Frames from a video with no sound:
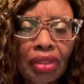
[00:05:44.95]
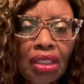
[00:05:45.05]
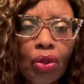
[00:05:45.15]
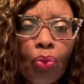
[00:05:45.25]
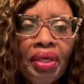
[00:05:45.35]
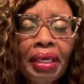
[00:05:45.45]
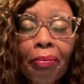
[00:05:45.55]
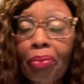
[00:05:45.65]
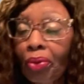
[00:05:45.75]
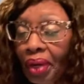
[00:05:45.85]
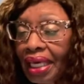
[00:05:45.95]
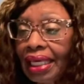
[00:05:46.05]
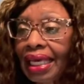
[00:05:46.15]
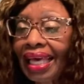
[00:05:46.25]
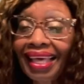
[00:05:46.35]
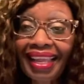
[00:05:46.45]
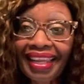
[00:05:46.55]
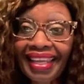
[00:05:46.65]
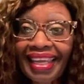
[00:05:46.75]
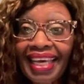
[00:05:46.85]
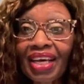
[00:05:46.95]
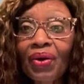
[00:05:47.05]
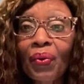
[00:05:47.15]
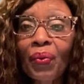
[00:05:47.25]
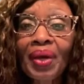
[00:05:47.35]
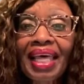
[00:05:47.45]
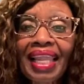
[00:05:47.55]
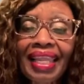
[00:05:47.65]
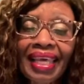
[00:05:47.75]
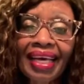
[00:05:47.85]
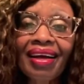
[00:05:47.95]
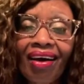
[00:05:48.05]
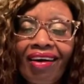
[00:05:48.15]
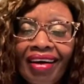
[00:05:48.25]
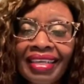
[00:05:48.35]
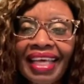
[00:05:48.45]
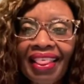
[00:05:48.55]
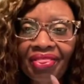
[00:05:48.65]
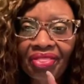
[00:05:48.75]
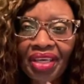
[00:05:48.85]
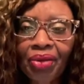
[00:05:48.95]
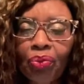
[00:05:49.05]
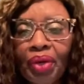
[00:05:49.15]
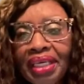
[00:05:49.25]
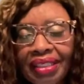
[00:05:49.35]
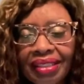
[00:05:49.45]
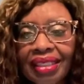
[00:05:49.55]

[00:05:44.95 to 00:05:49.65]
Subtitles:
We can pray, let go, and let God, and then wait.